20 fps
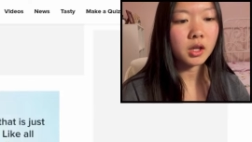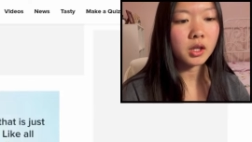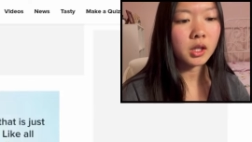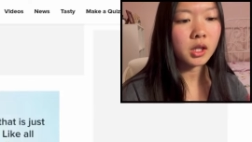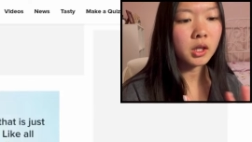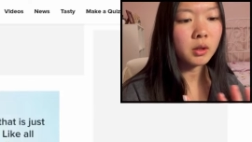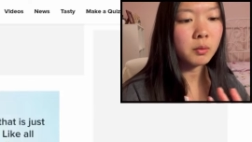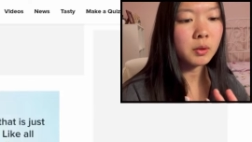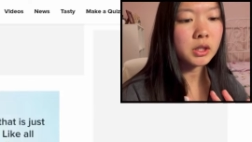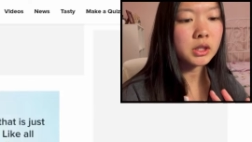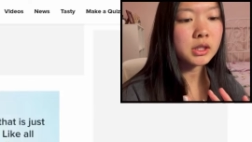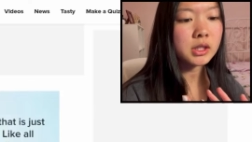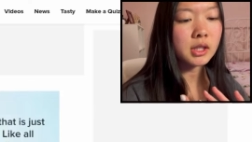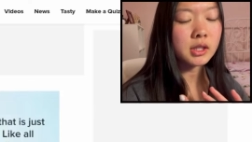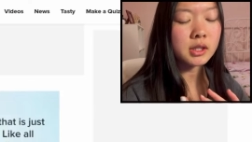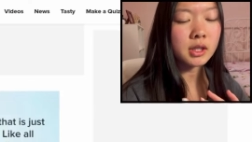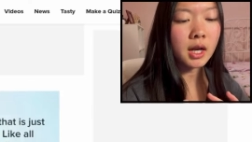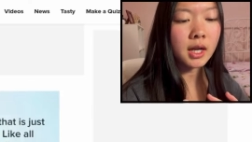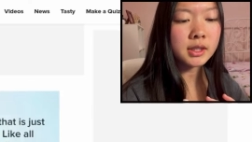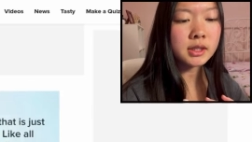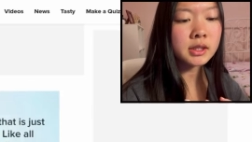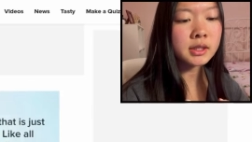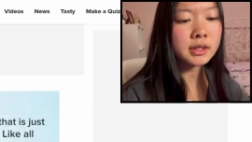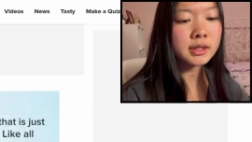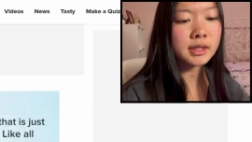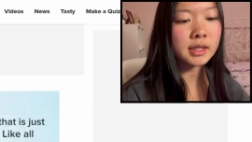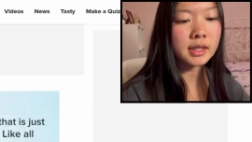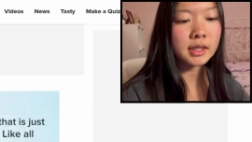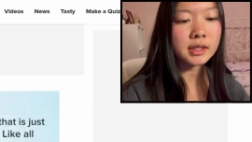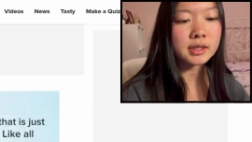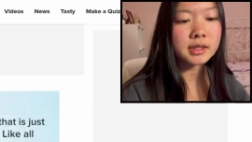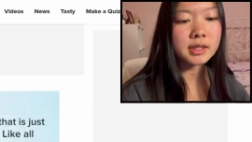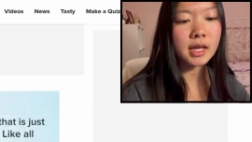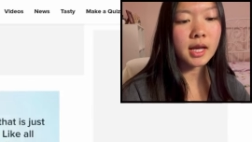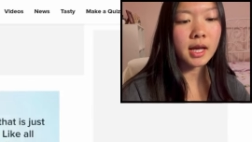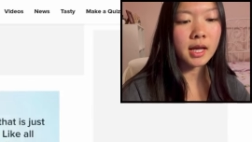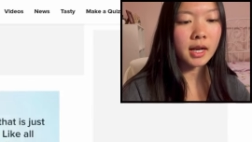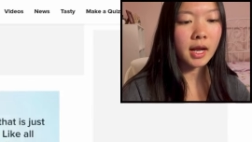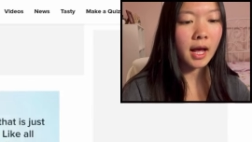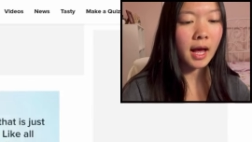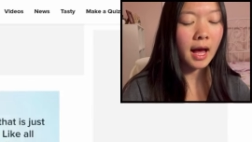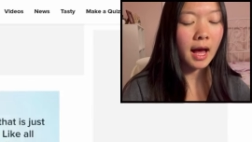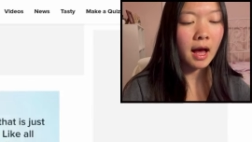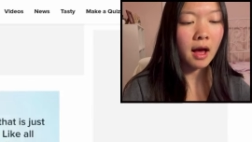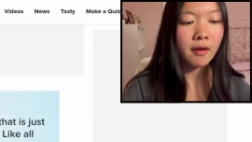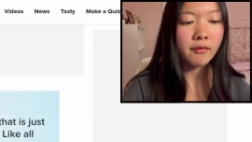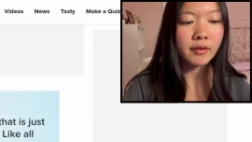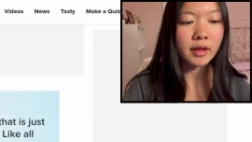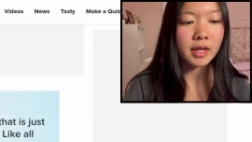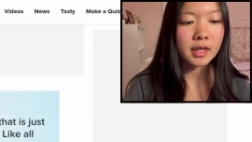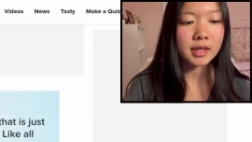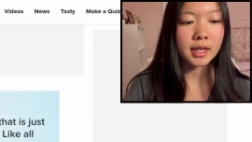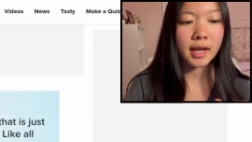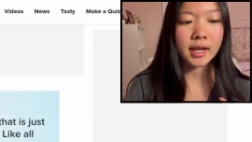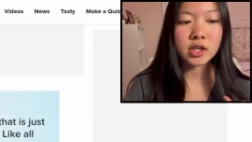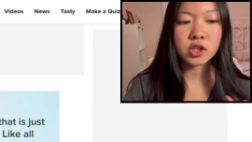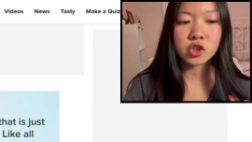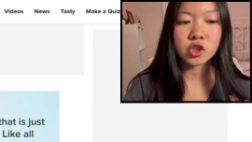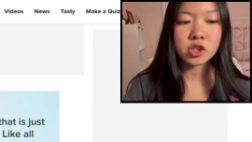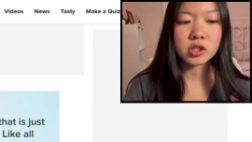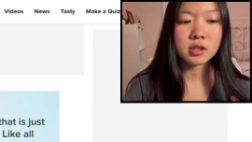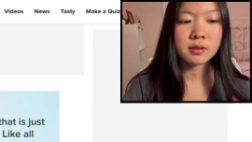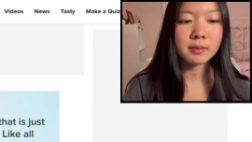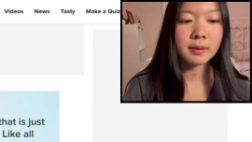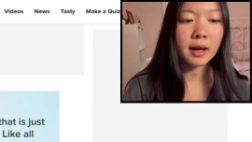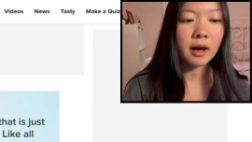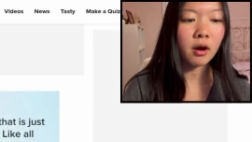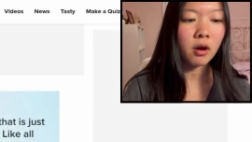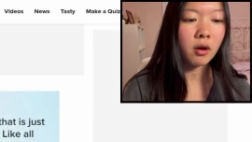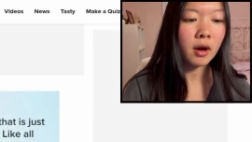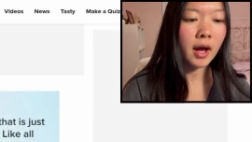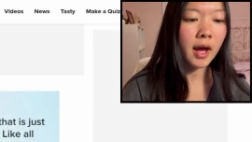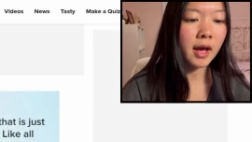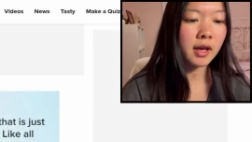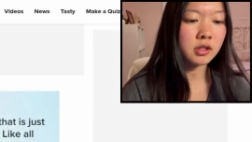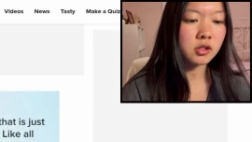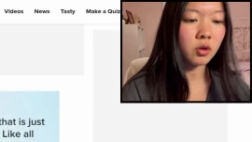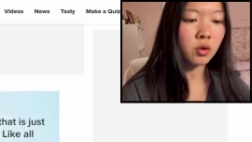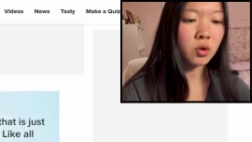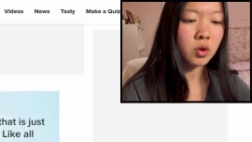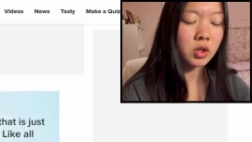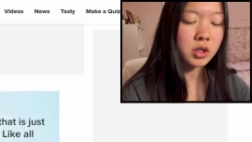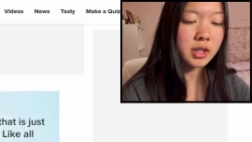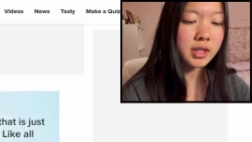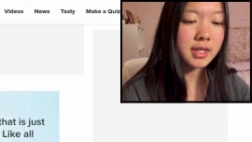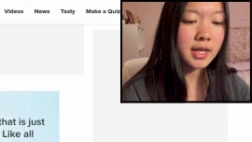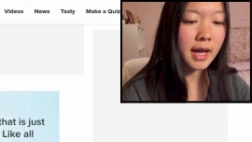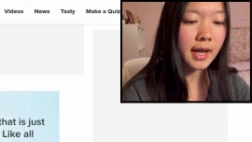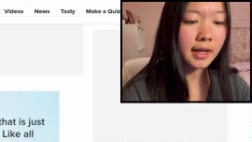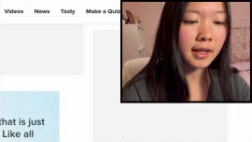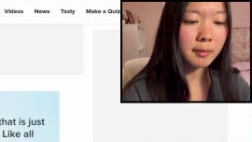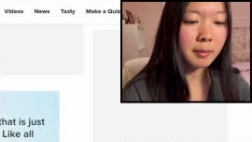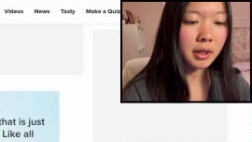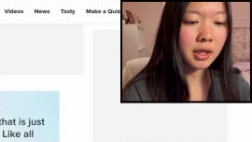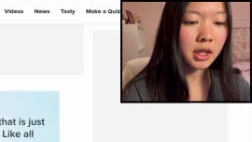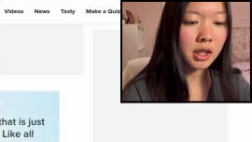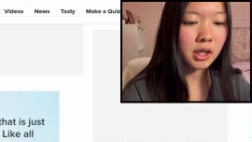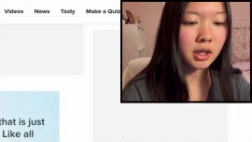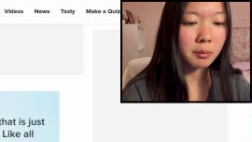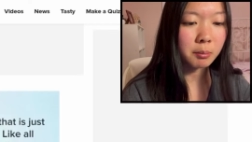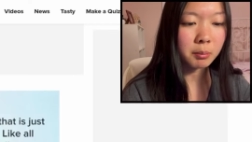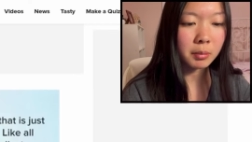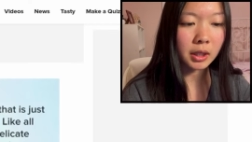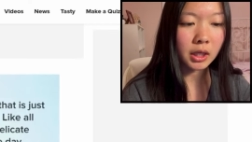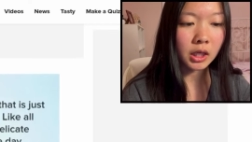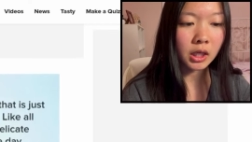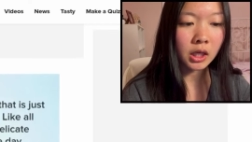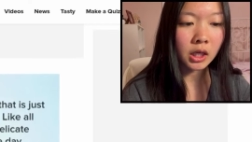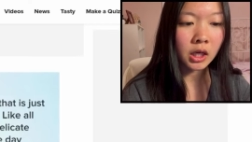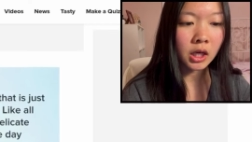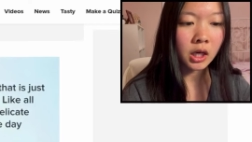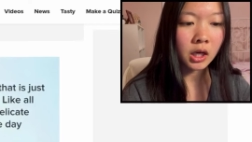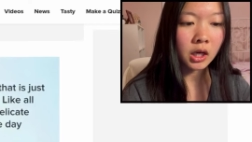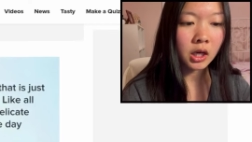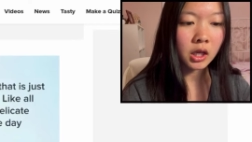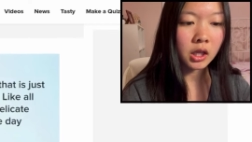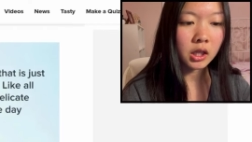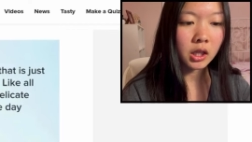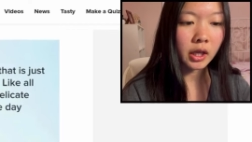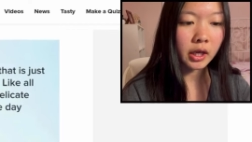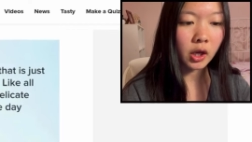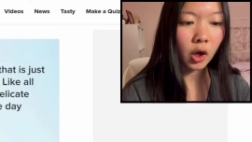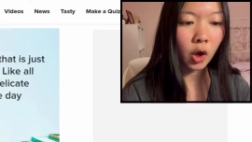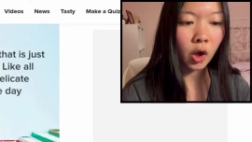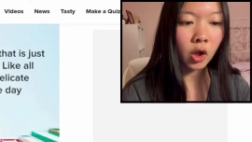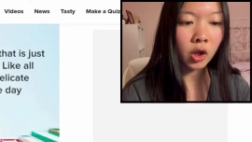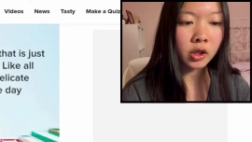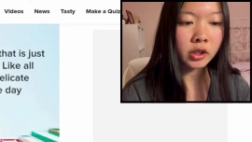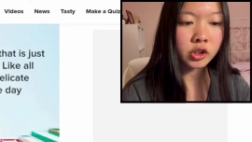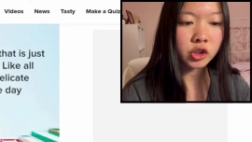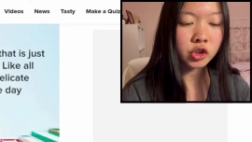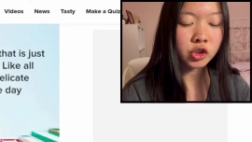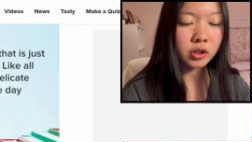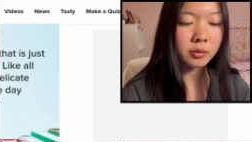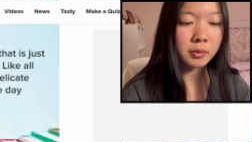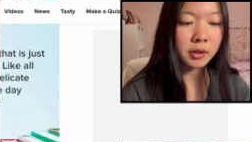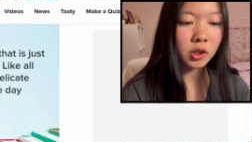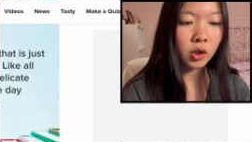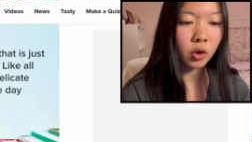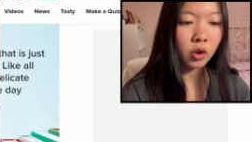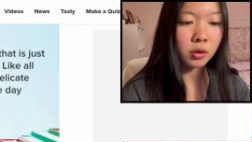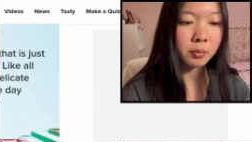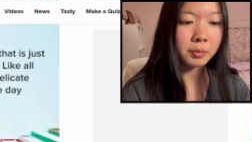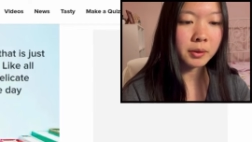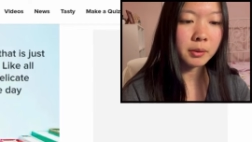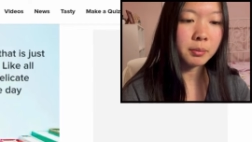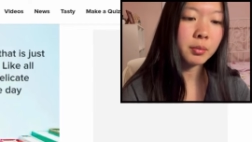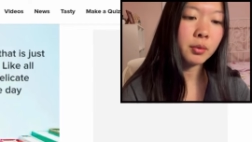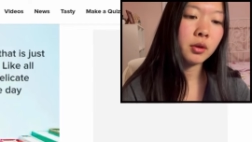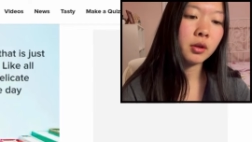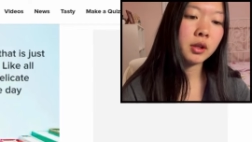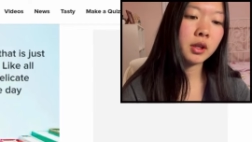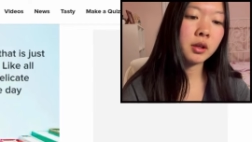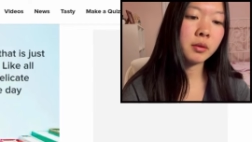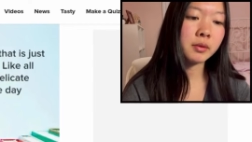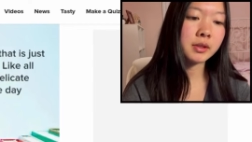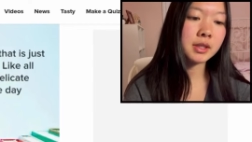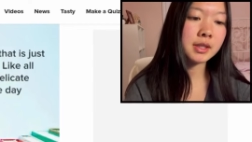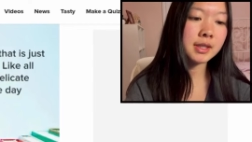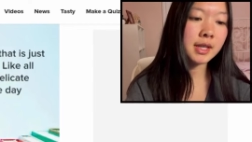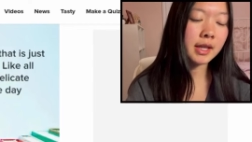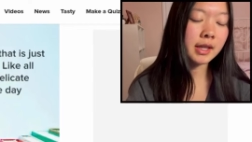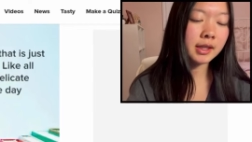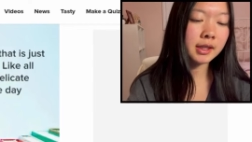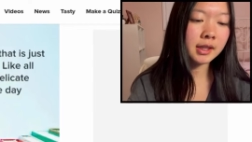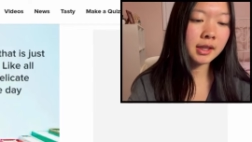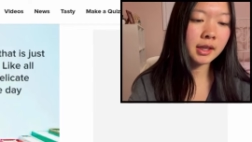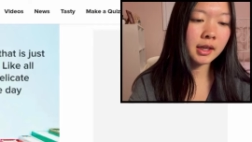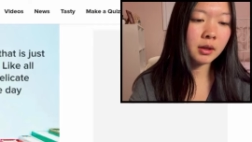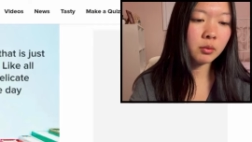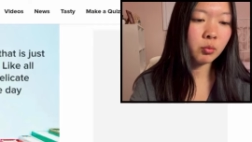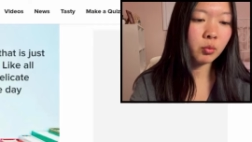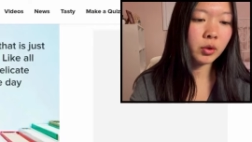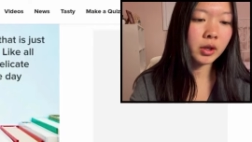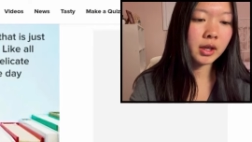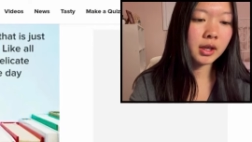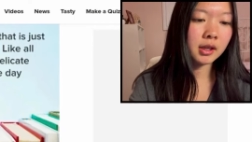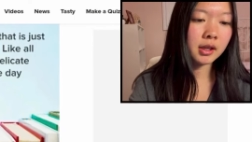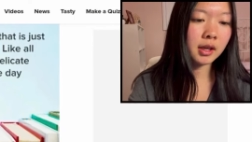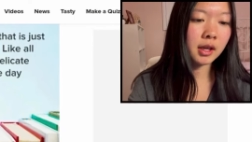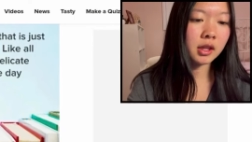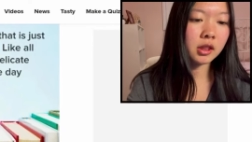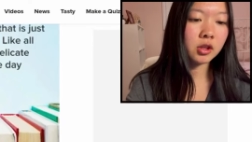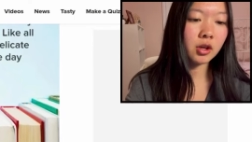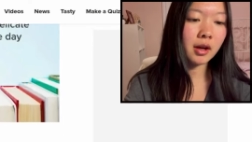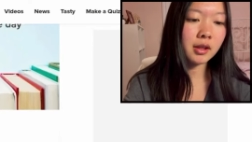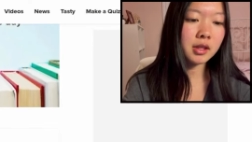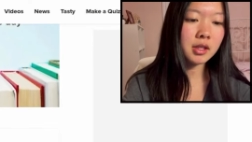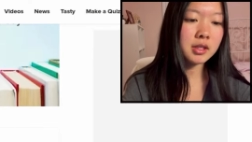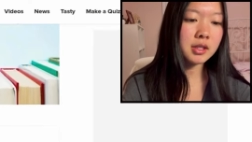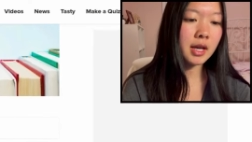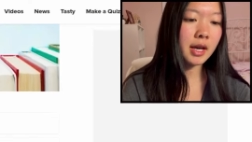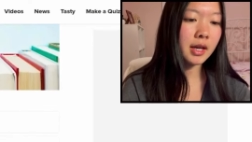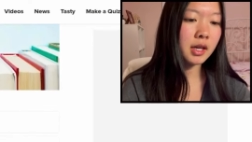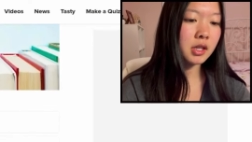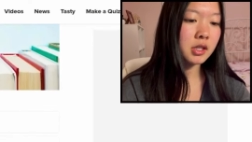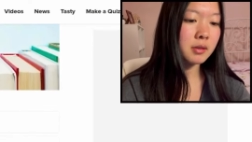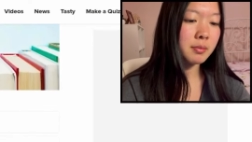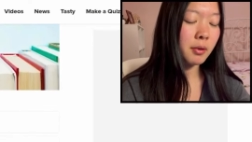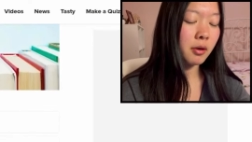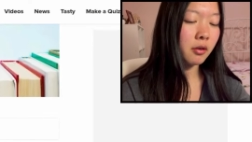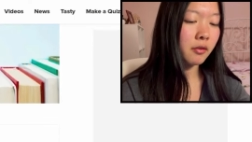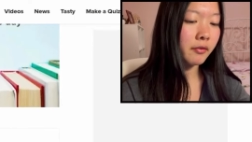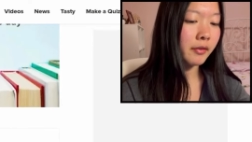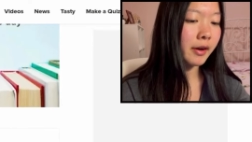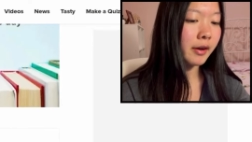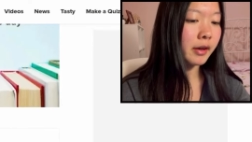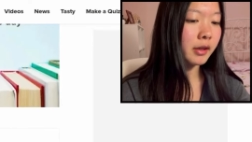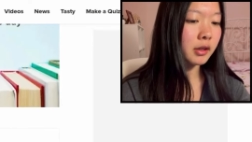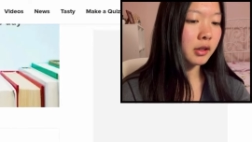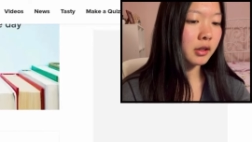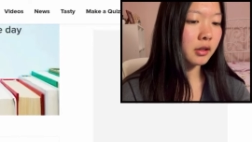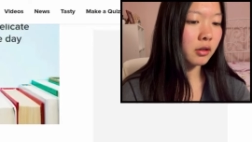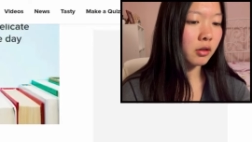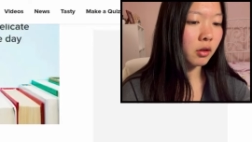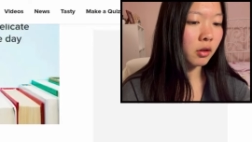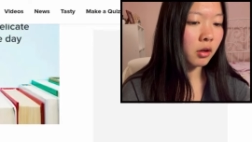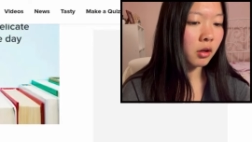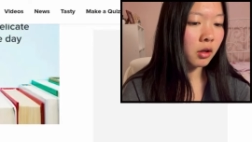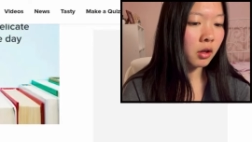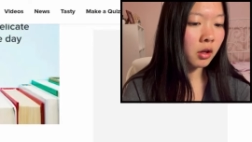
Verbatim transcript: He was 96 and a half, and that is just about as old as anybody can be. Like all extremely old people, he was delicate and weak, and throughout the day he spoke very little.